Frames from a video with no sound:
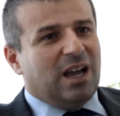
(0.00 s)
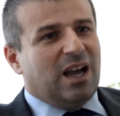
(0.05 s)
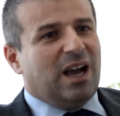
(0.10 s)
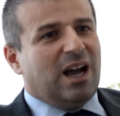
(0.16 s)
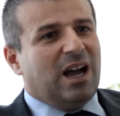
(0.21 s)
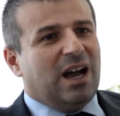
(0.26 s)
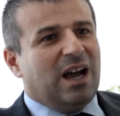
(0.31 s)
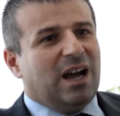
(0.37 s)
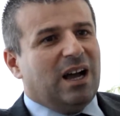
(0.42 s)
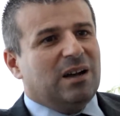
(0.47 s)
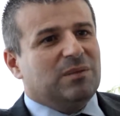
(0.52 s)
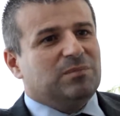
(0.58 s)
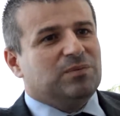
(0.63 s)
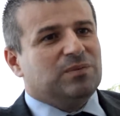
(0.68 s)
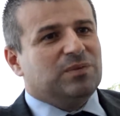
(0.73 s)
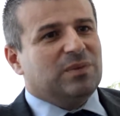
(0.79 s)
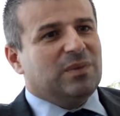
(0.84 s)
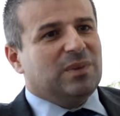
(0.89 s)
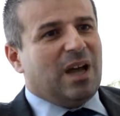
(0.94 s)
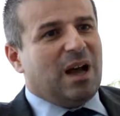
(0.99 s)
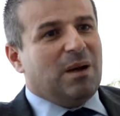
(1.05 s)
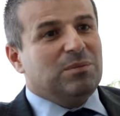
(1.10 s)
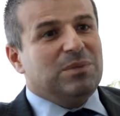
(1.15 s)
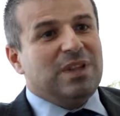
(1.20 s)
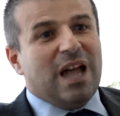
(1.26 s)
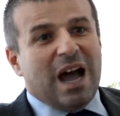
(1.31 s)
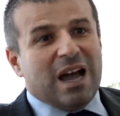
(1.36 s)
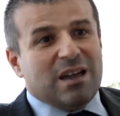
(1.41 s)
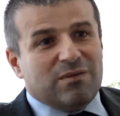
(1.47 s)
I'm
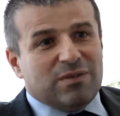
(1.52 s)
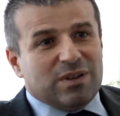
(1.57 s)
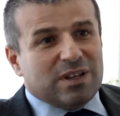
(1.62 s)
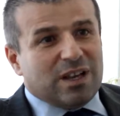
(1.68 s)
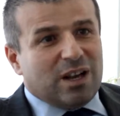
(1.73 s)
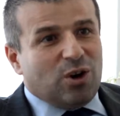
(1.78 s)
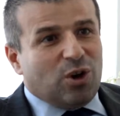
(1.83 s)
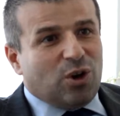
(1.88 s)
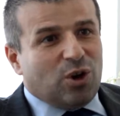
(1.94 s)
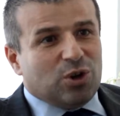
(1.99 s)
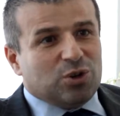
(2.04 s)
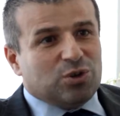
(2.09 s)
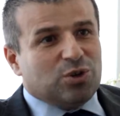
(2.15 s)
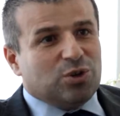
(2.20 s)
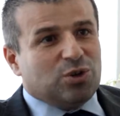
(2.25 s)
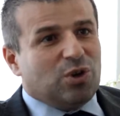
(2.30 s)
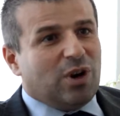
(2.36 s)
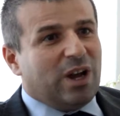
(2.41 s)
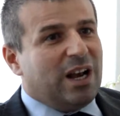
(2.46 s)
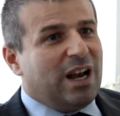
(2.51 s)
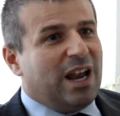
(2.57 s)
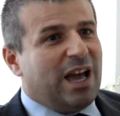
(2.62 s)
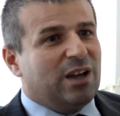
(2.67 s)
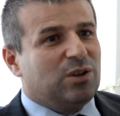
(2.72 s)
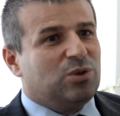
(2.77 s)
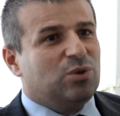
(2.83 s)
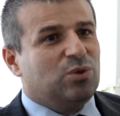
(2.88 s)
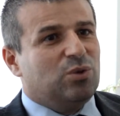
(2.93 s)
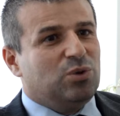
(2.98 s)
diving a lot, you know, I
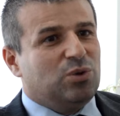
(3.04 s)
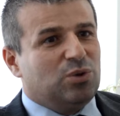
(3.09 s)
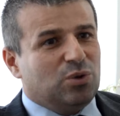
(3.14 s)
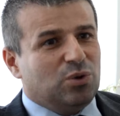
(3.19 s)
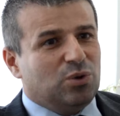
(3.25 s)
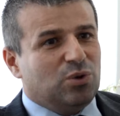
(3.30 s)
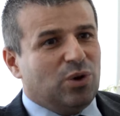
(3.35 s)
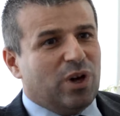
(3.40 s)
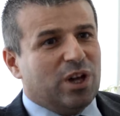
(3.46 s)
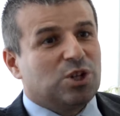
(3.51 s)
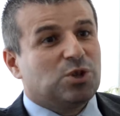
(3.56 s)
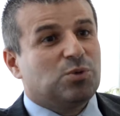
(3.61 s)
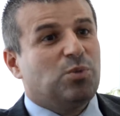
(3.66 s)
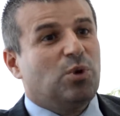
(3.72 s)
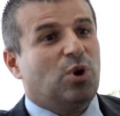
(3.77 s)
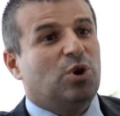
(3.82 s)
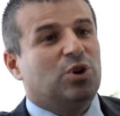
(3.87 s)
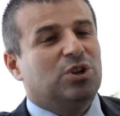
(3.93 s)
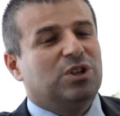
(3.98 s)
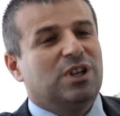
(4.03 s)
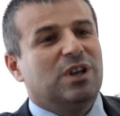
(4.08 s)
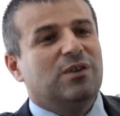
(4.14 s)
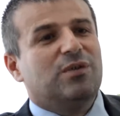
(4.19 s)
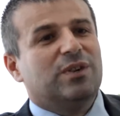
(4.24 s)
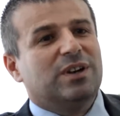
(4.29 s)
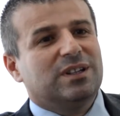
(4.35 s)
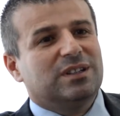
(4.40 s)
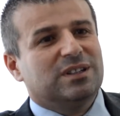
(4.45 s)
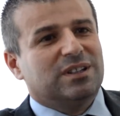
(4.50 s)
like to explore
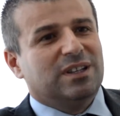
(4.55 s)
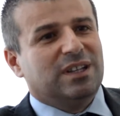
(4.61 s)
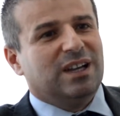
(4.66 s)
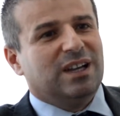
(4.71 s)
different